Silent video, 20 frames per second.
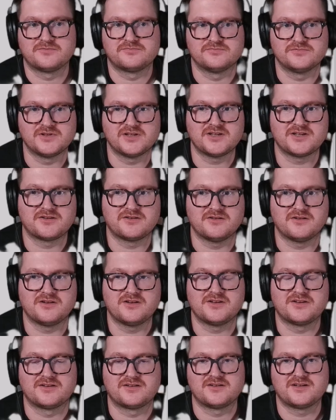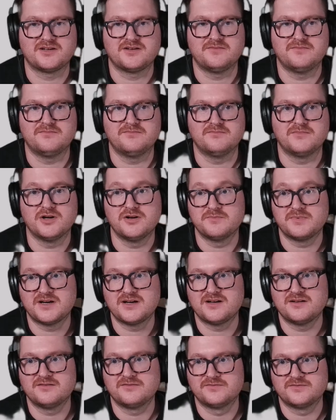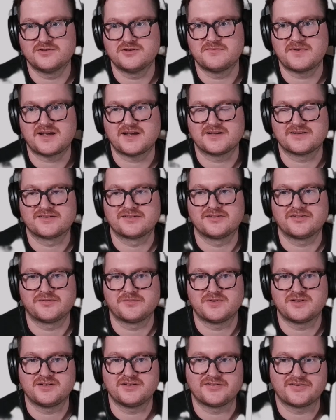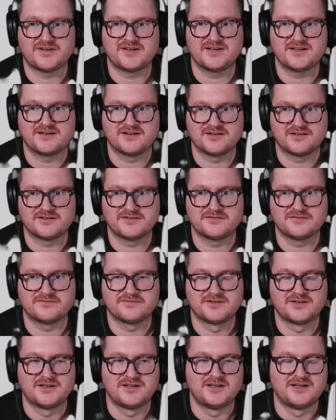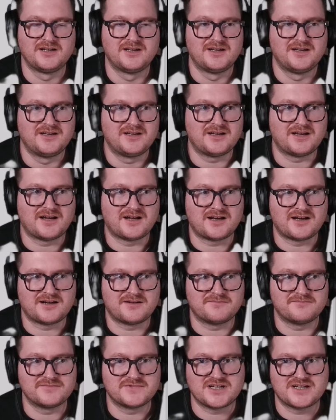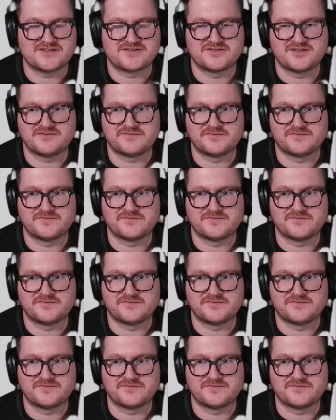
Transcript: really good in mobile formats as well as any kind of desktop